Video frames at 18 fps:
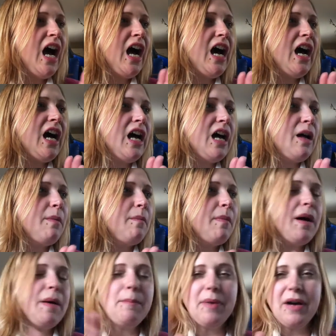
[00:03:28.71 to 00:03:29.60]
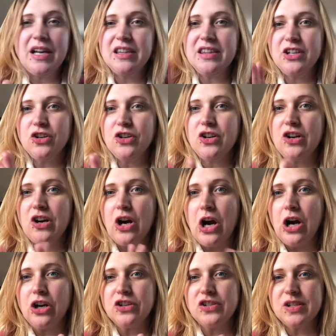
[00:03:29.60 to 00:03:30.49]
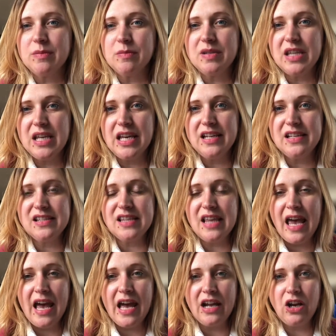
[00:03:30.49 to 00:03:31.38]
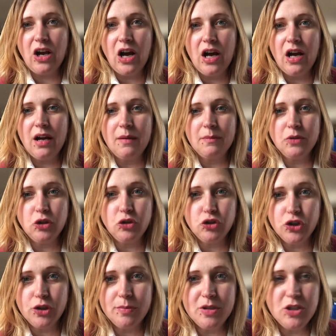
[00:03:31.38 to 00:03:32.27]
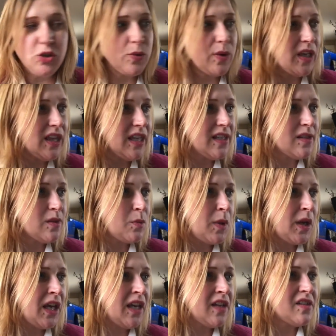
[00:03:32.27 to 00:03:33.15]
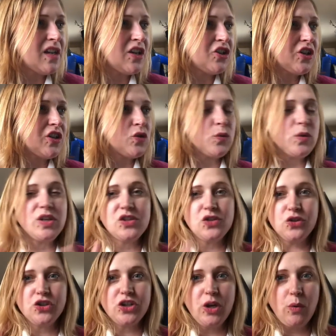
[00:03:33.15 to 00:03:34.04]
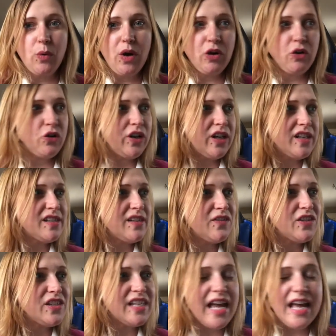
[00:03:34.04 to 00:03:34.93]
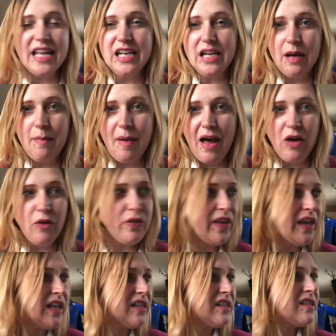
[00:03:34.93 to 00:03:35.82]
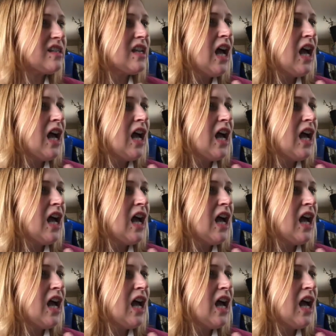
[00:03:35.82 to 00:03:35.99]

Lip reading: But there are some things that you should be doing this week, such as researching what critics have said about this.